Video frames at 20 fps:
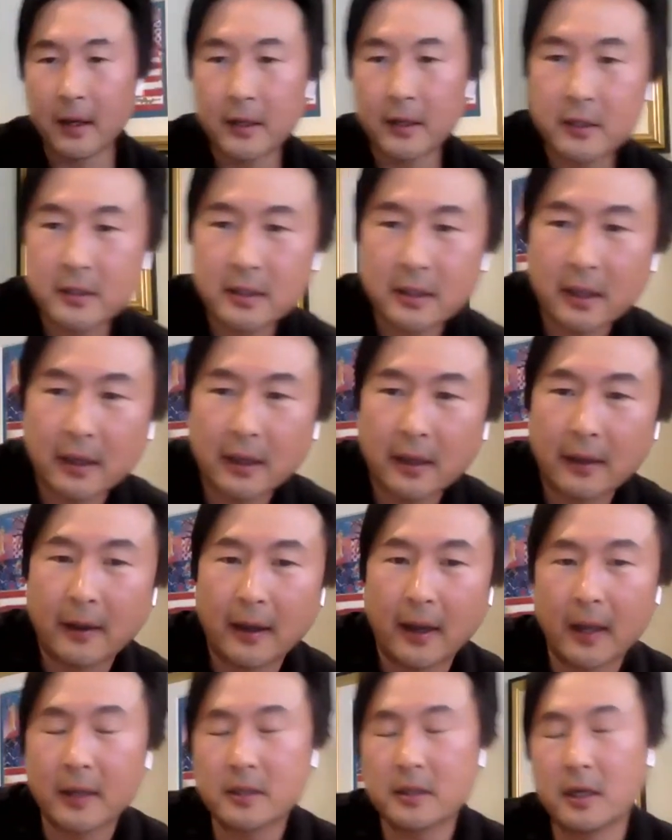I
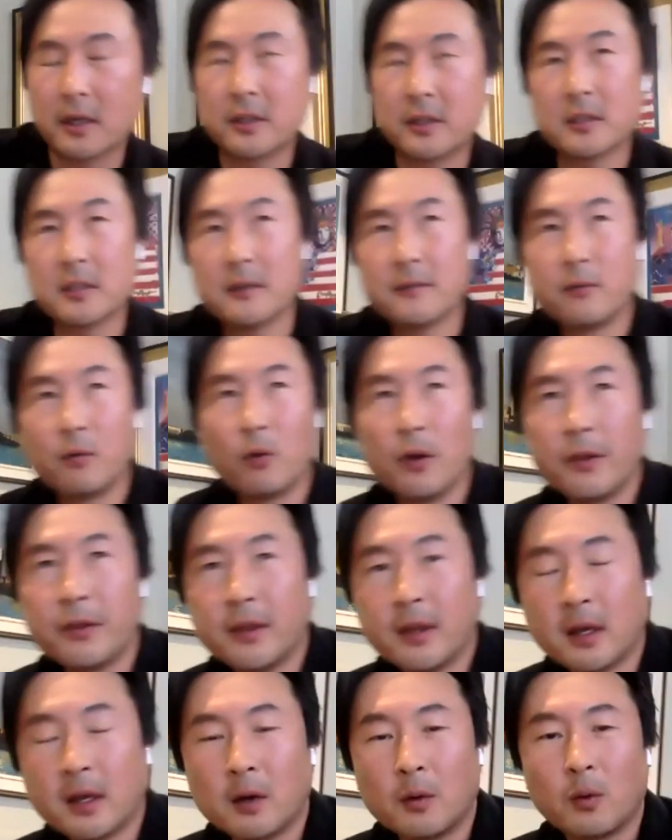just have one
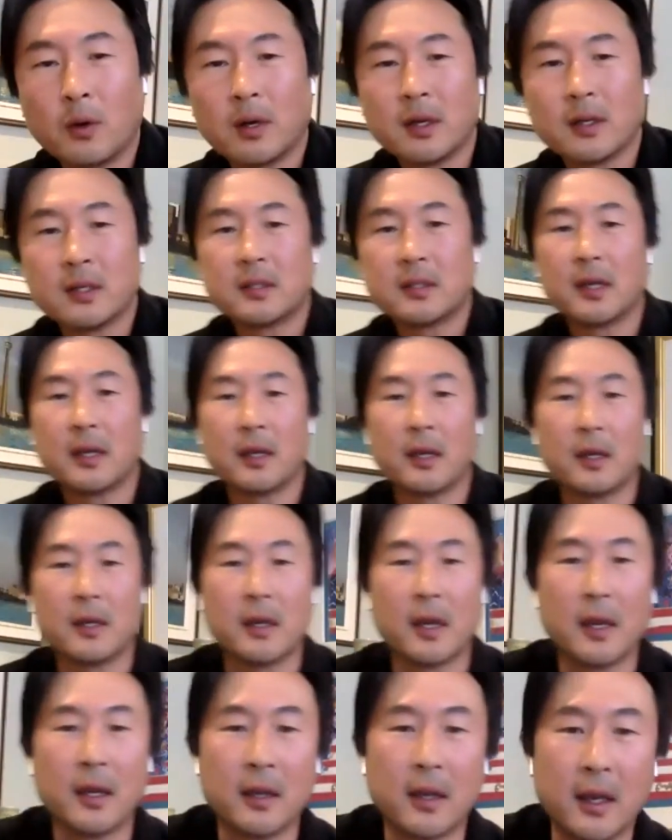thing I want to say,
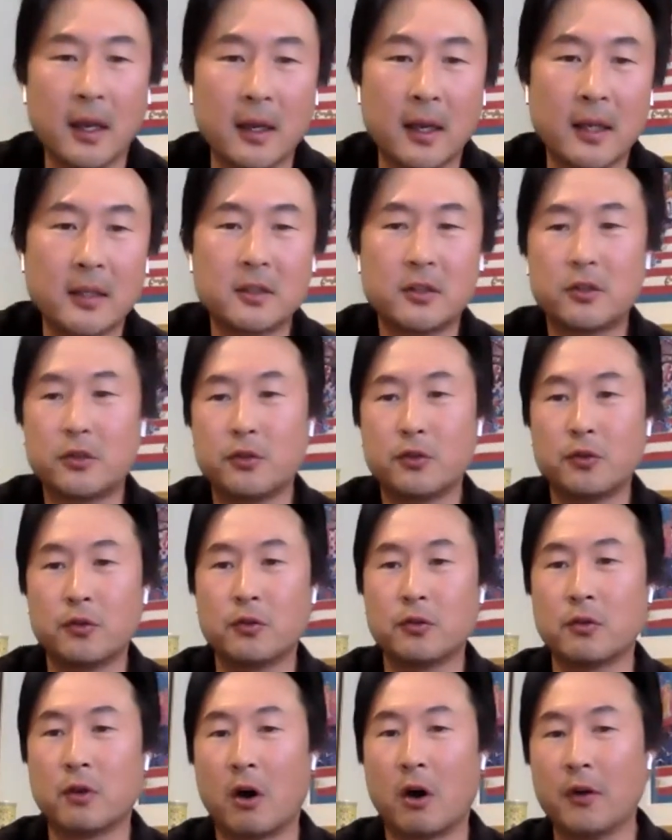and that's
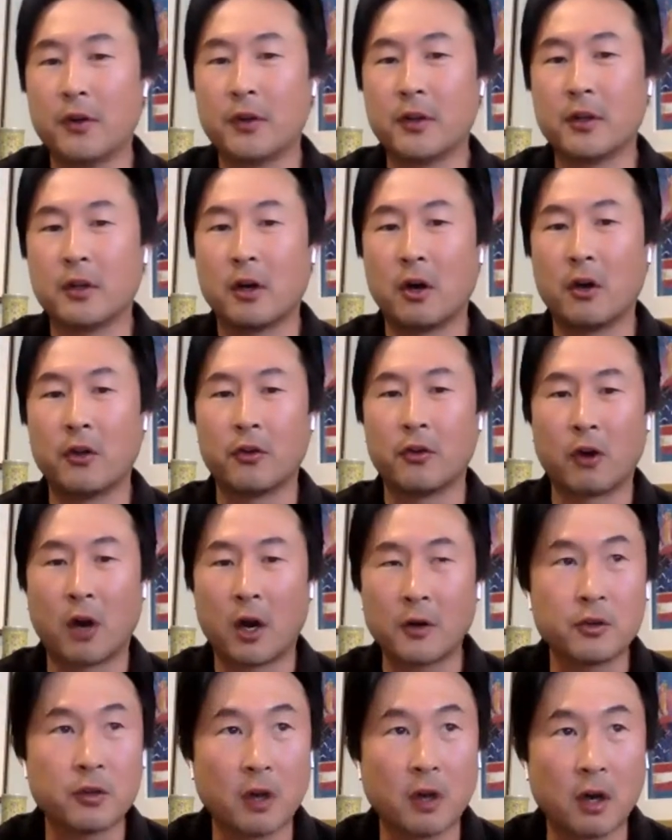to all the other
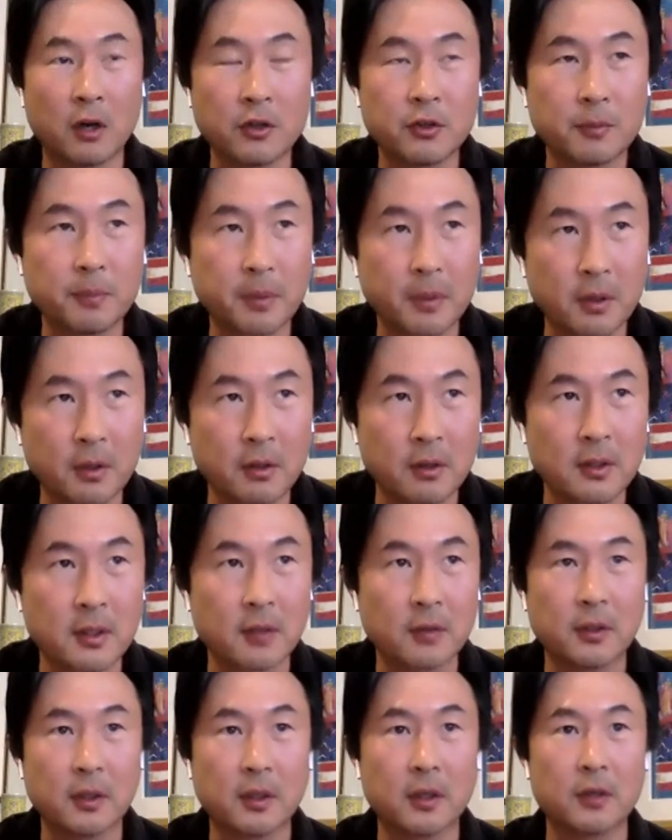entrepreneurs
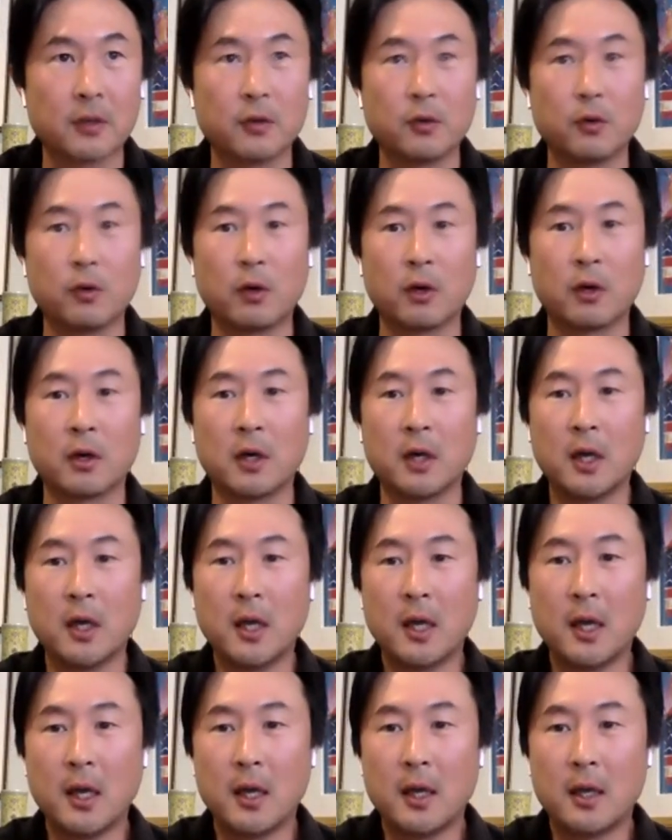out there who are
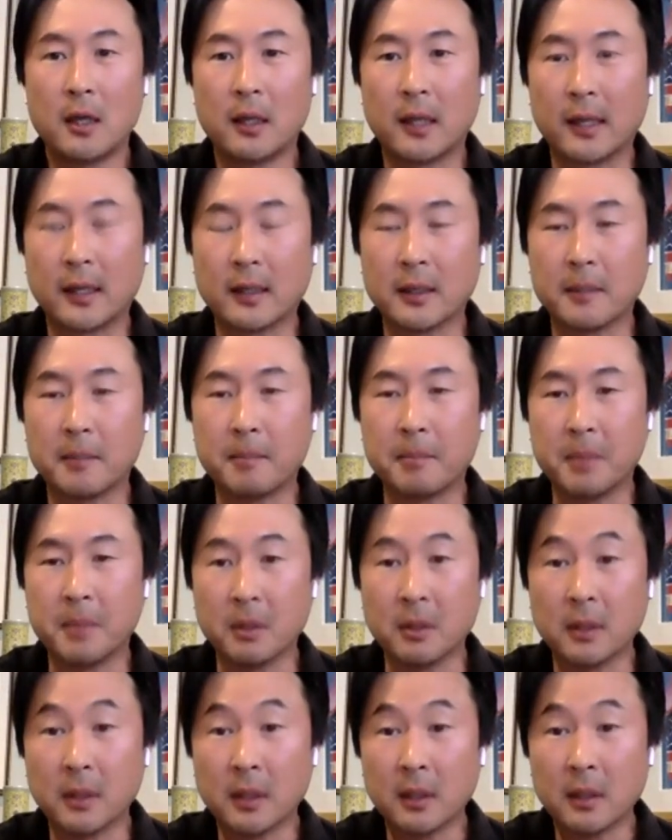likely
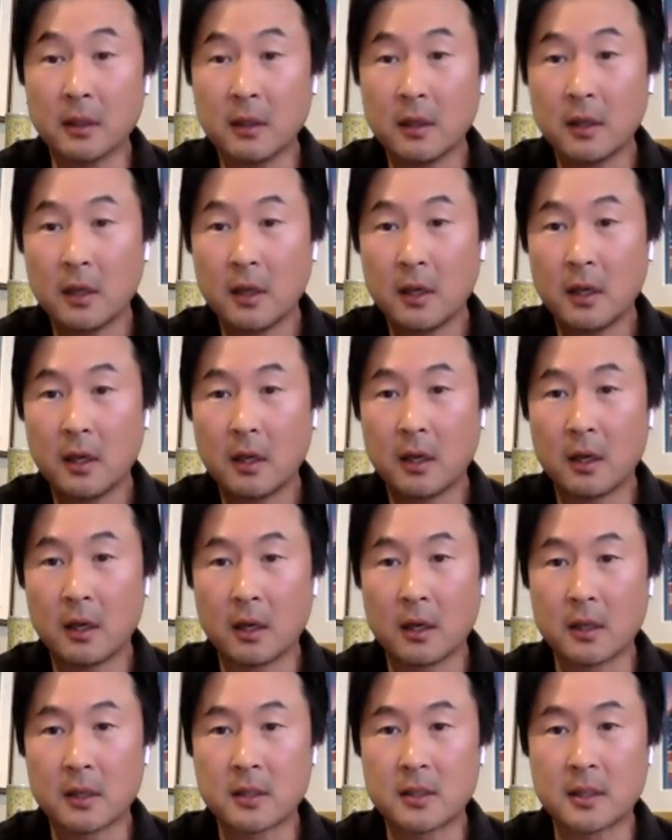building
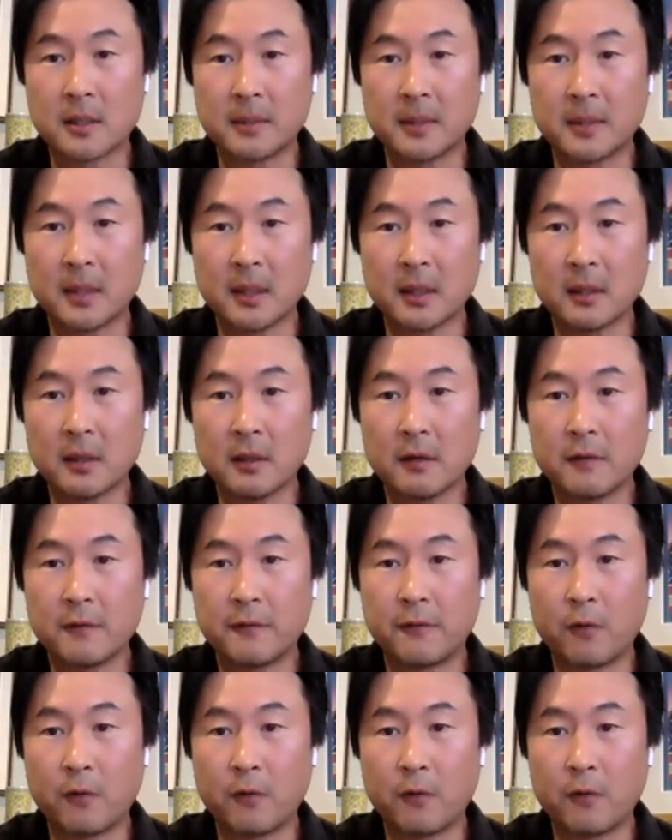something